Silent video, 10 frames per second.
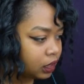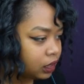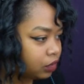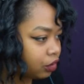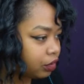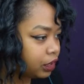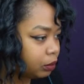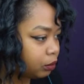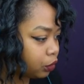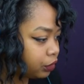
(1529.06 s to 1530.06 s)
They're already
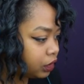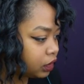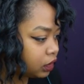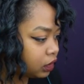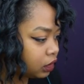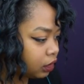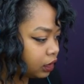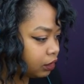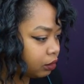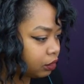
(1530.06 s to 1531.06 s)
molten. I
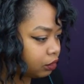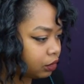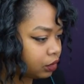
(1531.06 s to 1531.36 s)
think this one's only